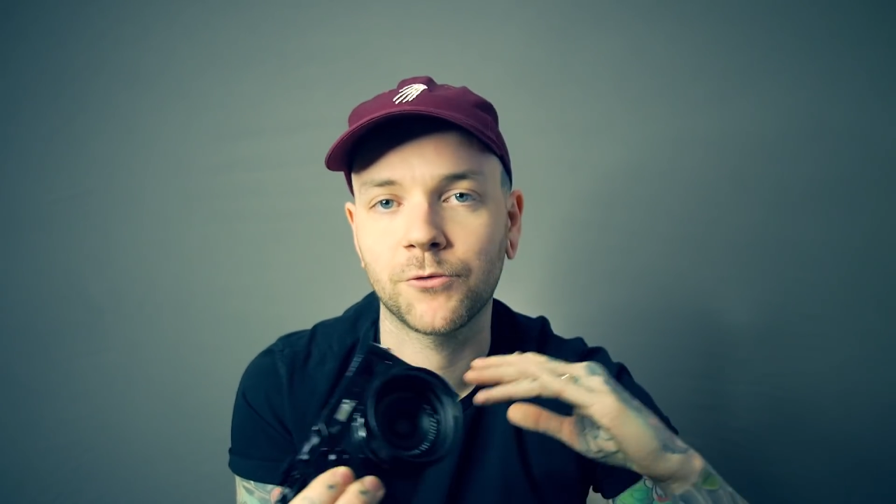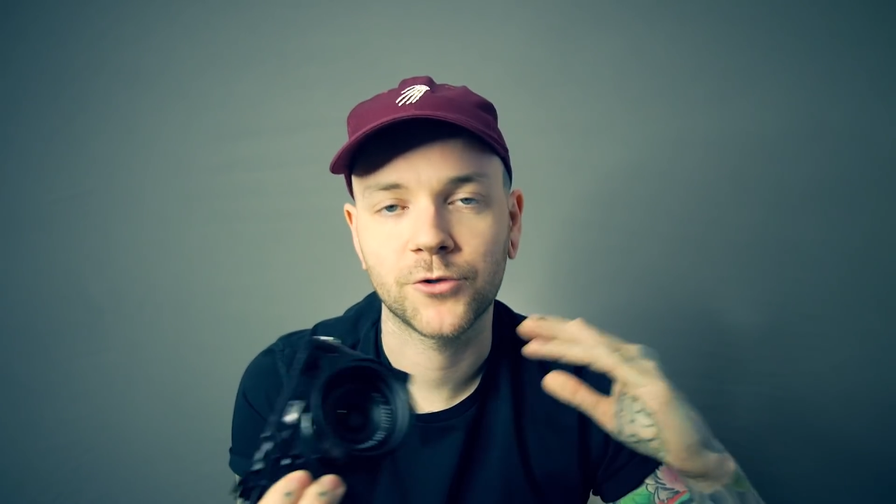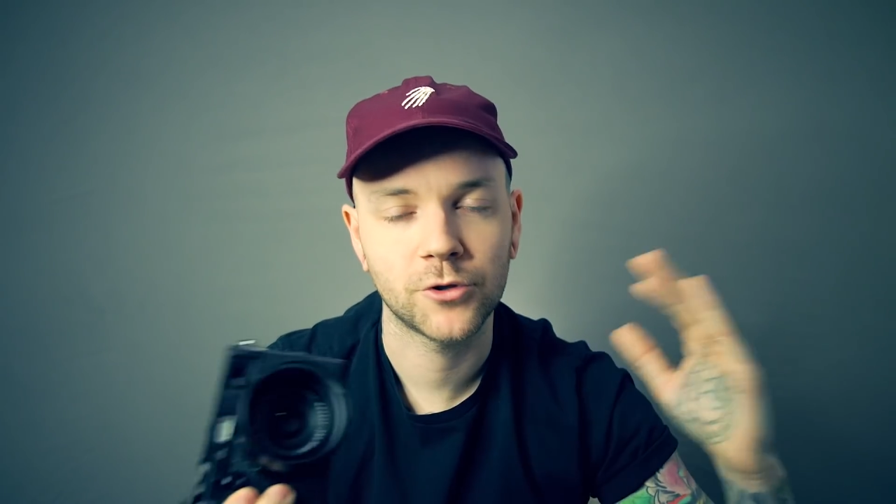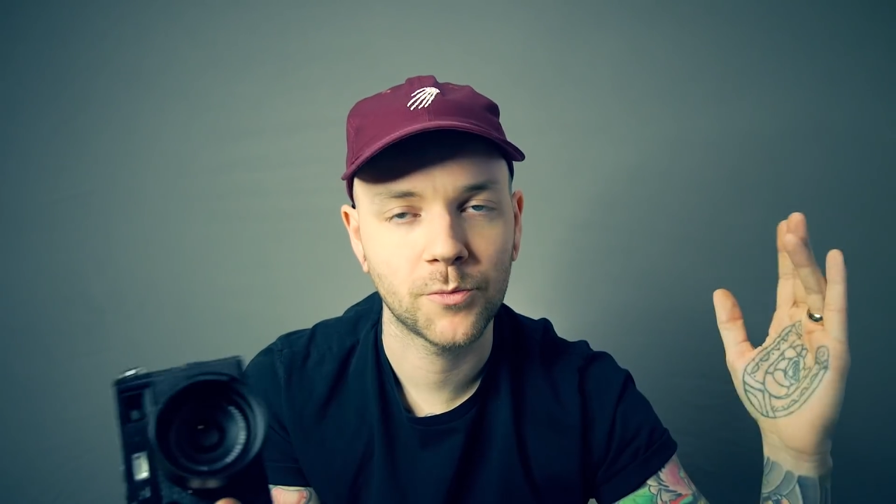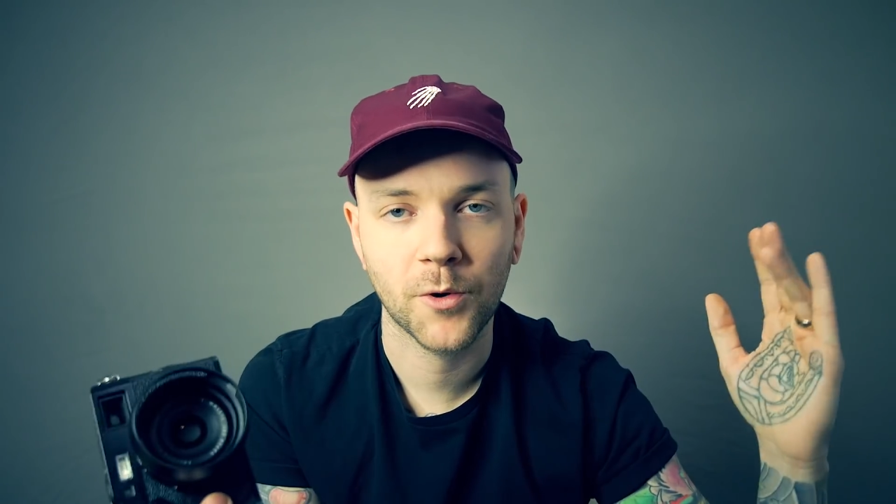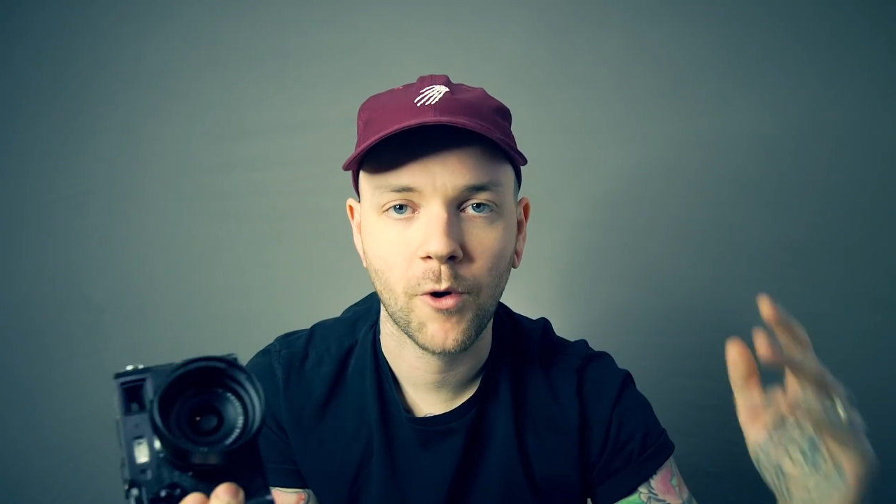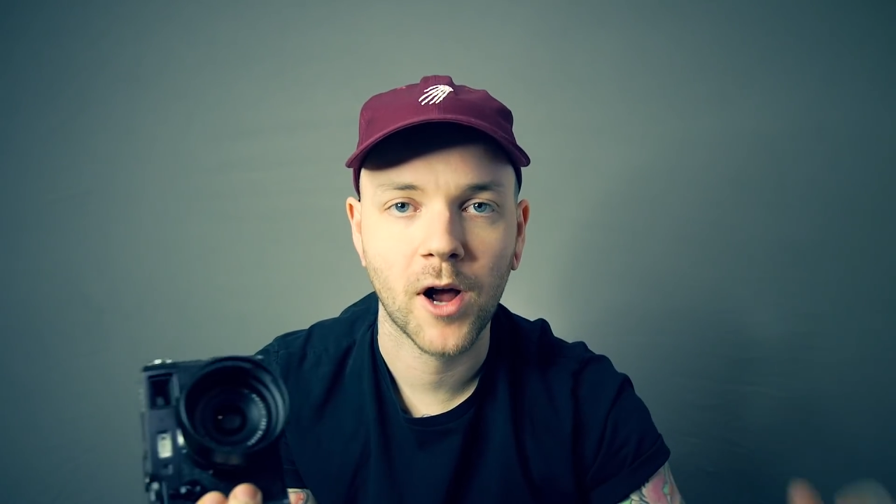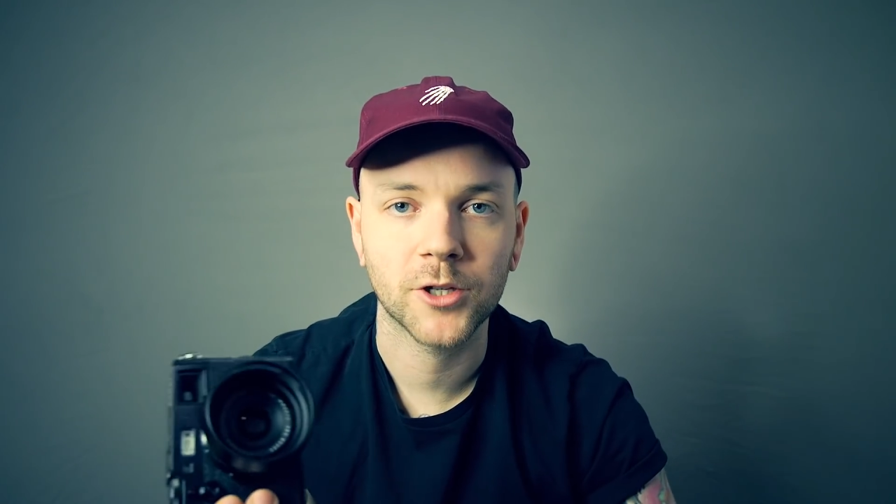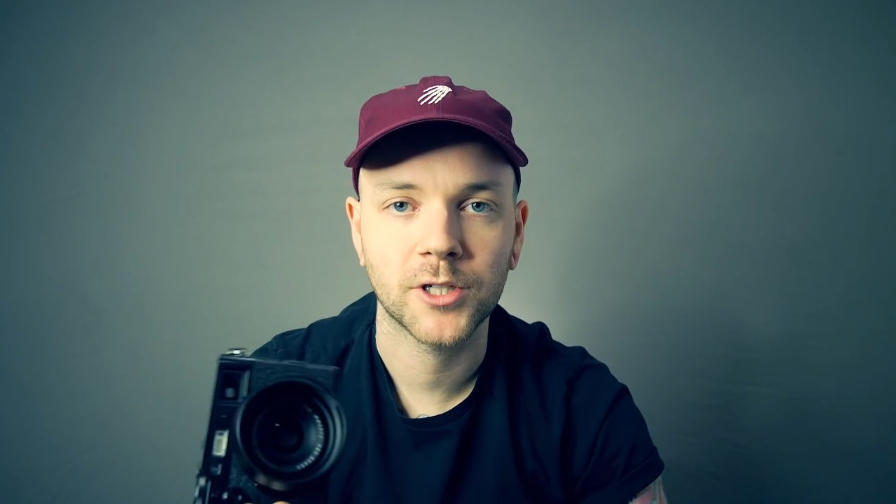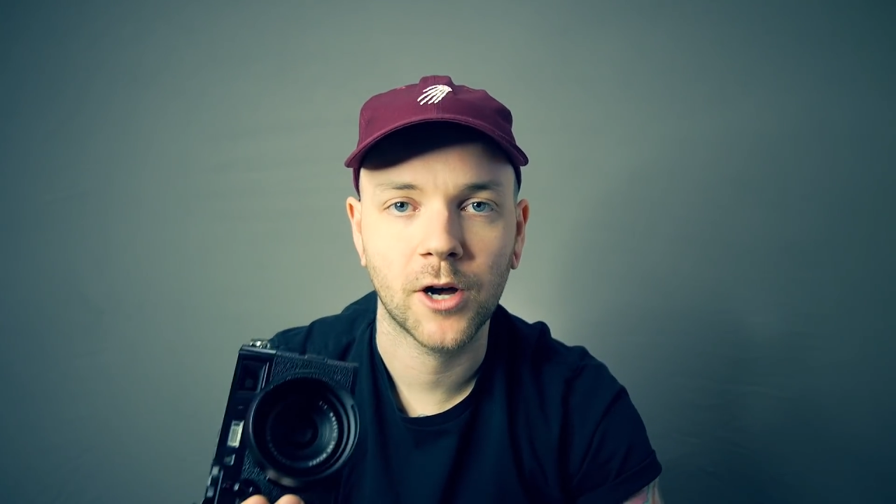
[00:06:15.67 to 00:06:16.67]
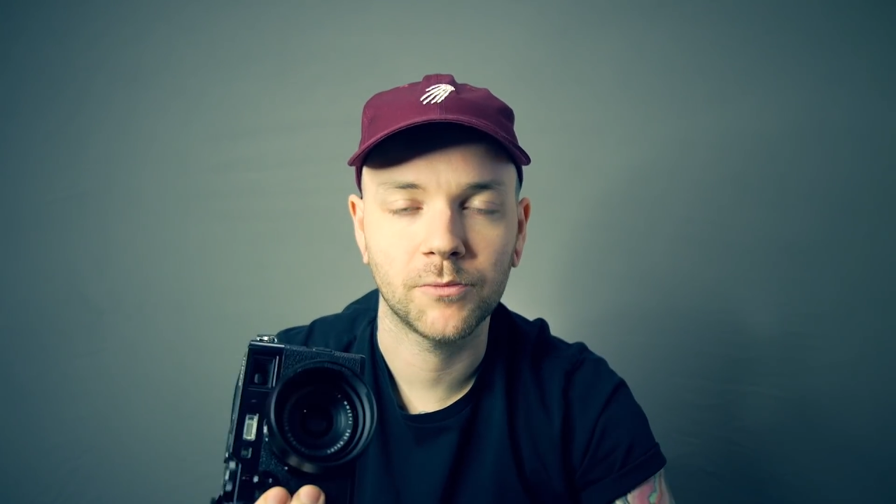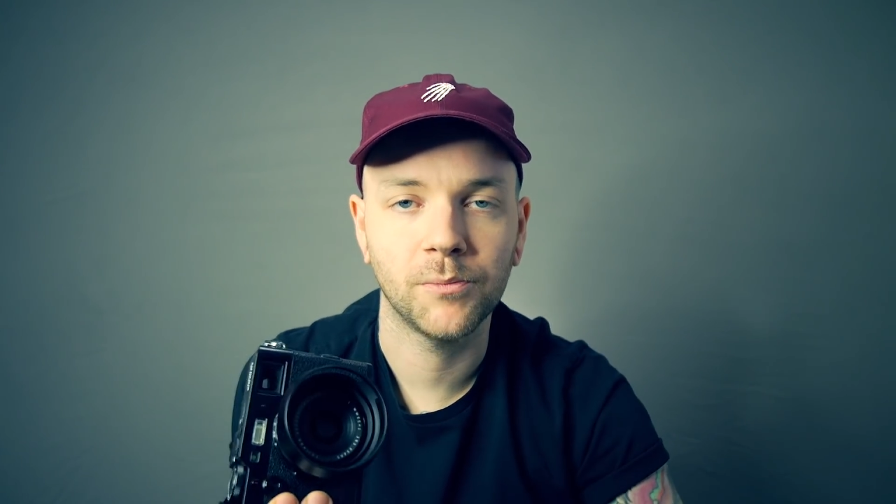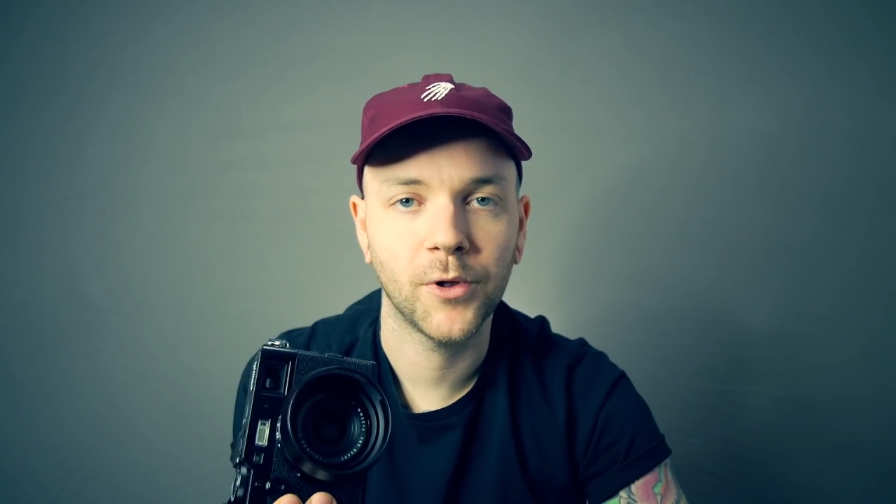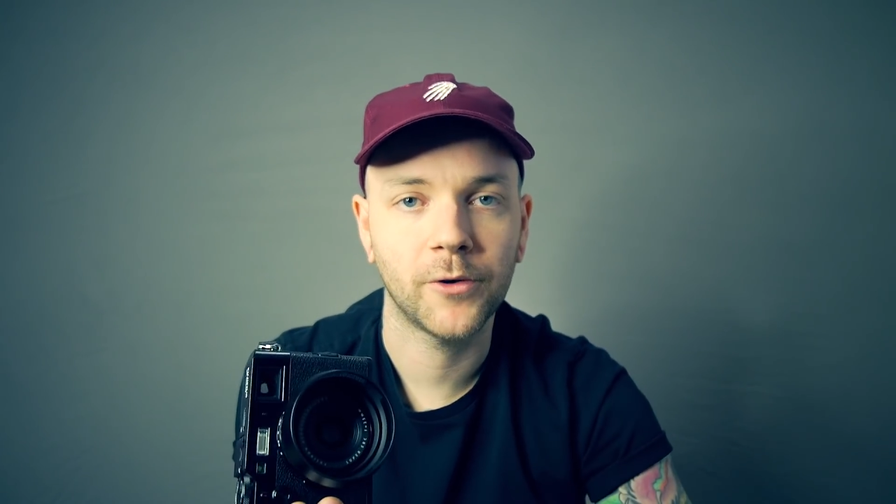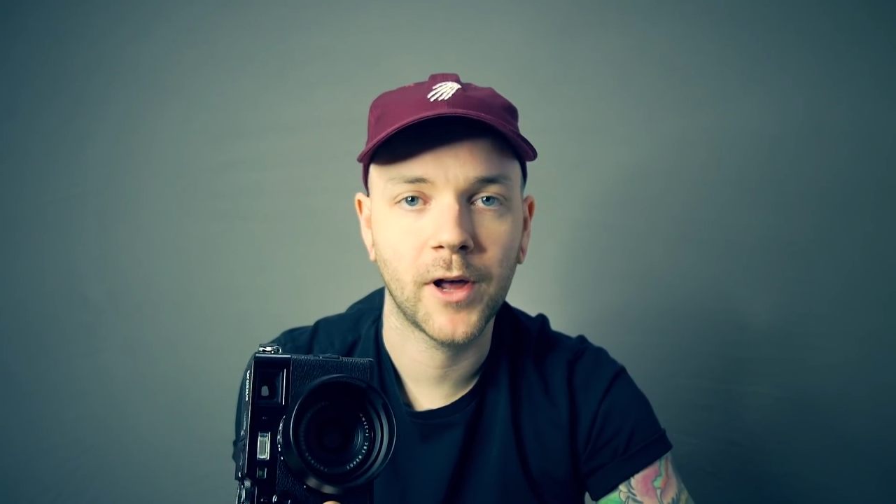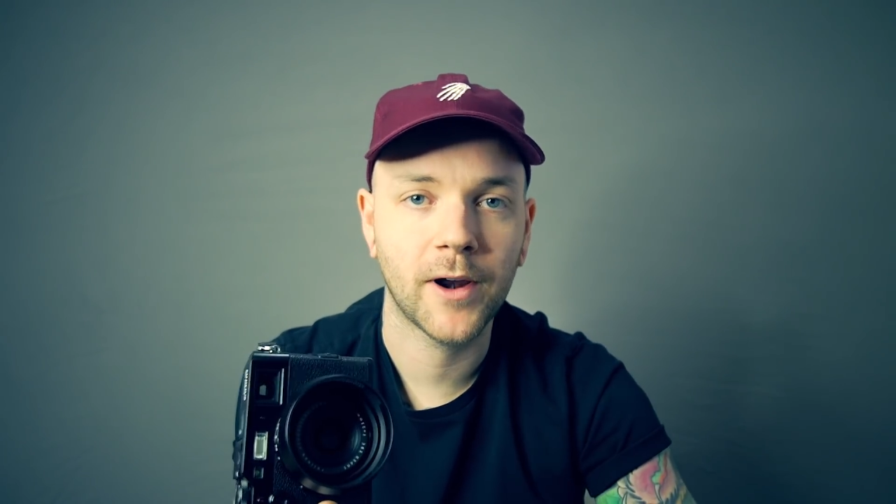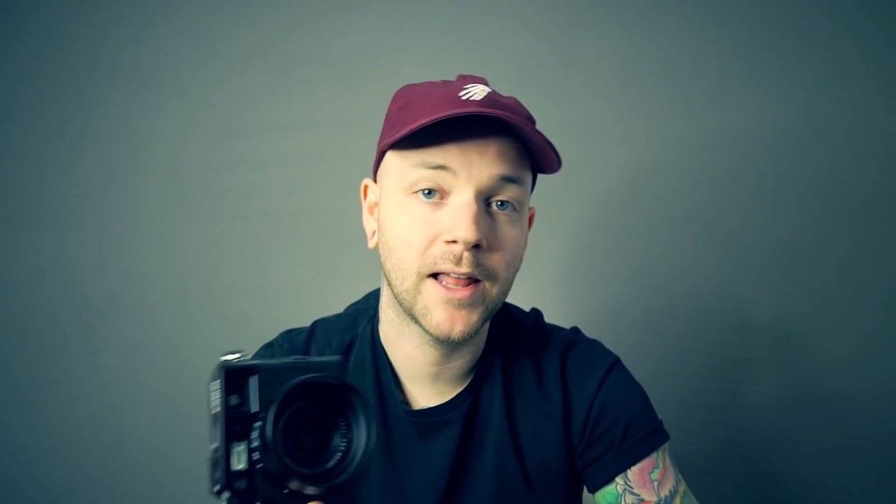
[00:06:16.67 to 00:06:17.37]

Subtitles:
super washed out and blown out.